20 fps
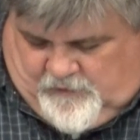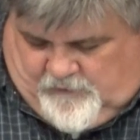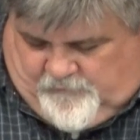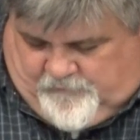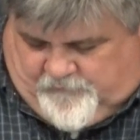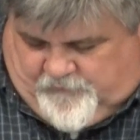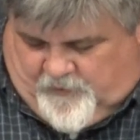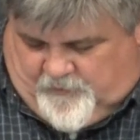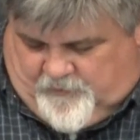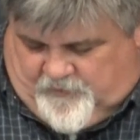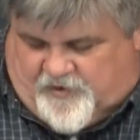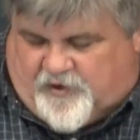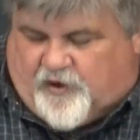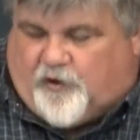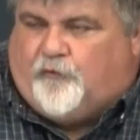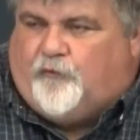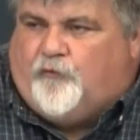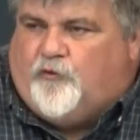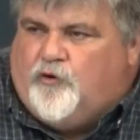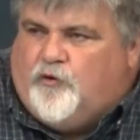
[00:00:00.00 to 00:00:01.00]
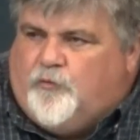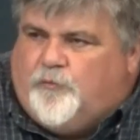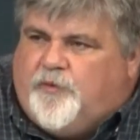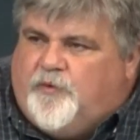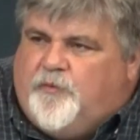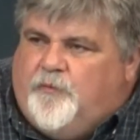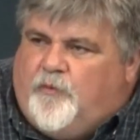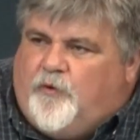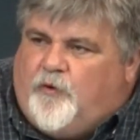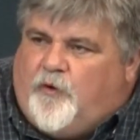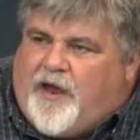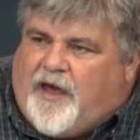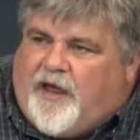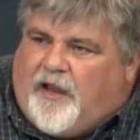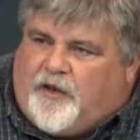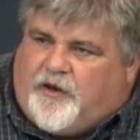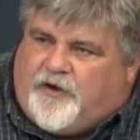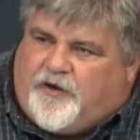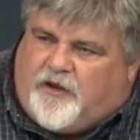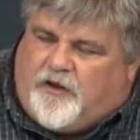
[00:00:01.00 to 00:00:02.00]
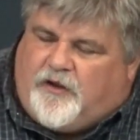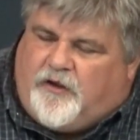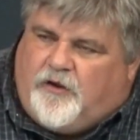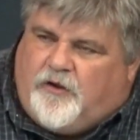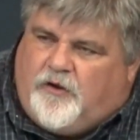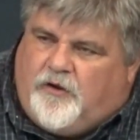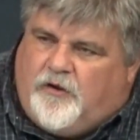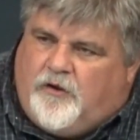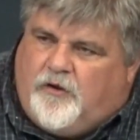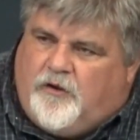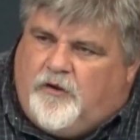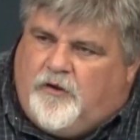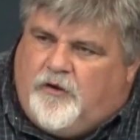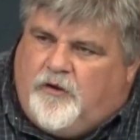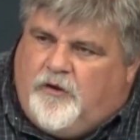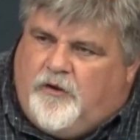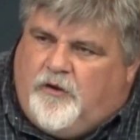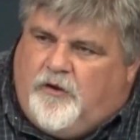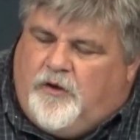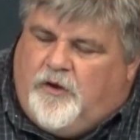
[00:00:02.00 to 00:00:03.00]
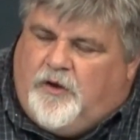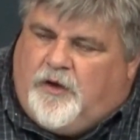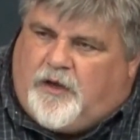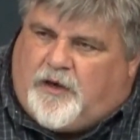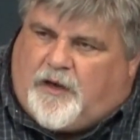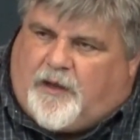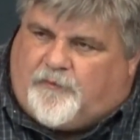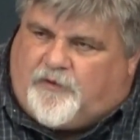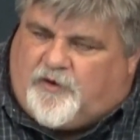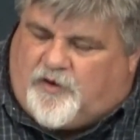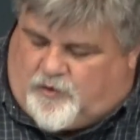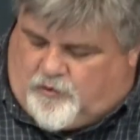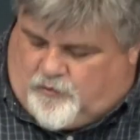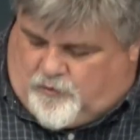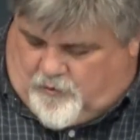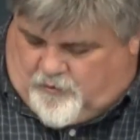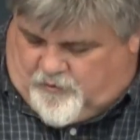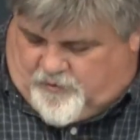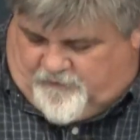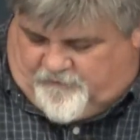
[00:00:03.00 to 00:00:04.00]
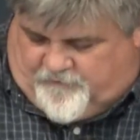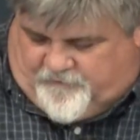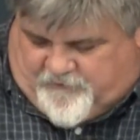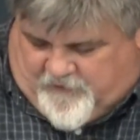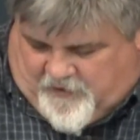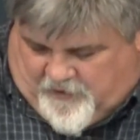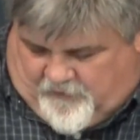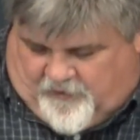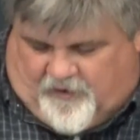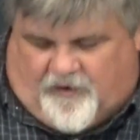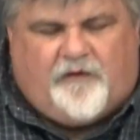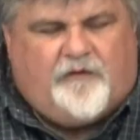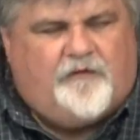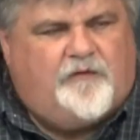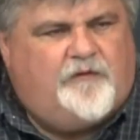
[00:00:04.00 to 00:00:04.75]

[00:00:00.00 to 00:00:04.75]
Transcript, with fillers: from the group morality. And I'm going to quote a very